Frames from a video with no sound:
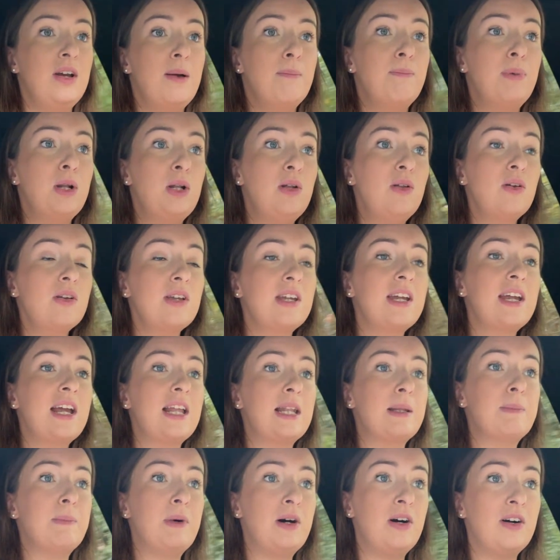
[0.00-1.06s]
But looking at
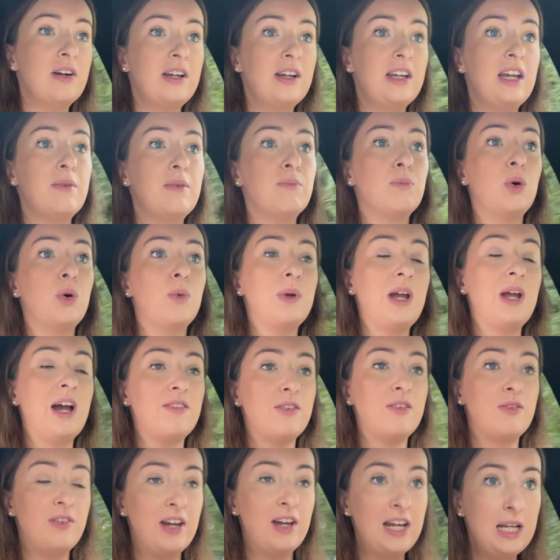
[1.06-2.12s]
the market and what we have
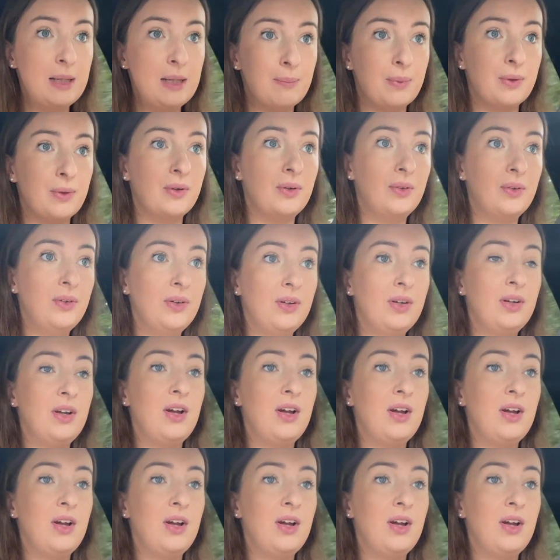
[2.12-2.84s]
available,